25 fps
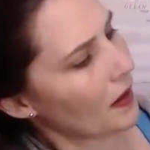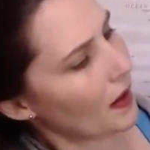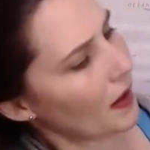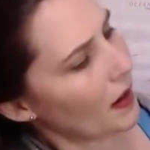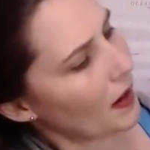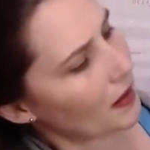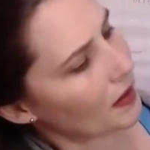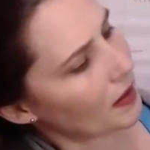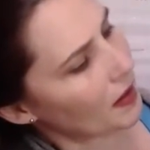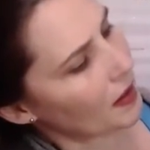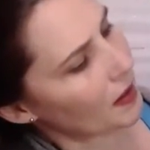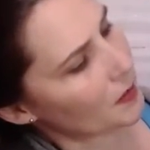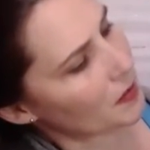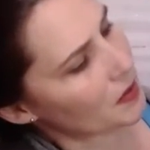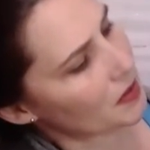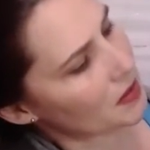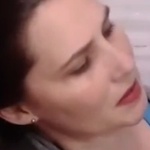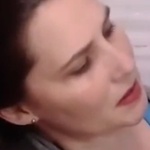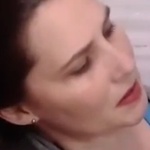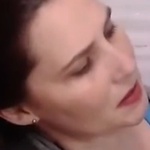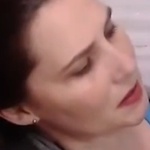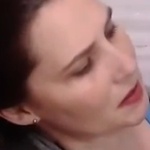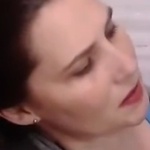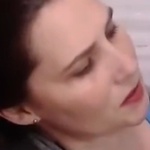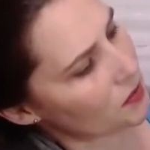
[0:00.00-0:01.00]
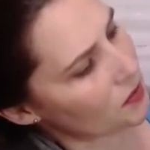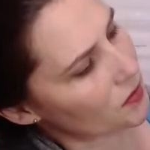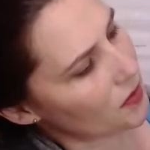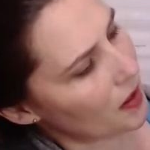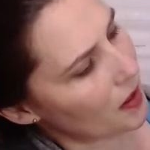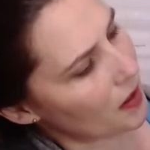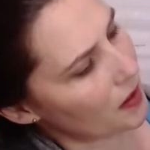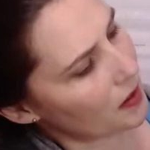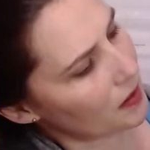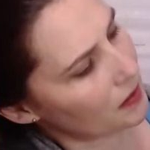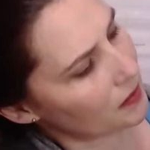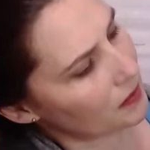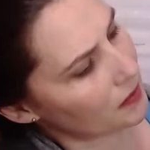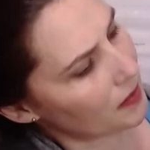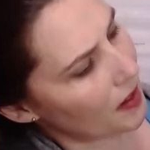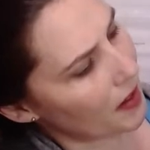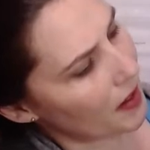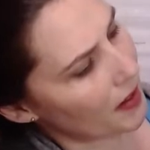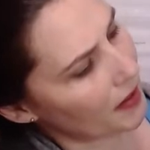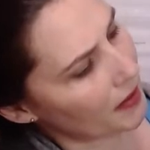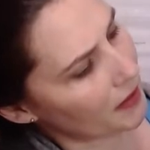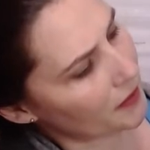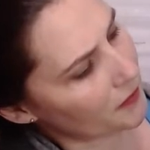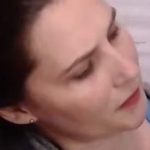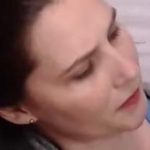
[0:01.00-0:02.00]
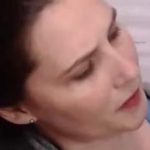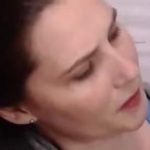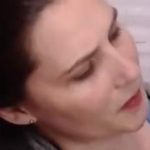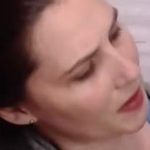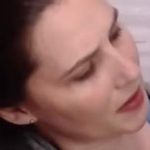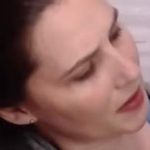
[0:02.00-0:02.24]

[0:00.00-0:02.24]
and I'm just going to draw a line for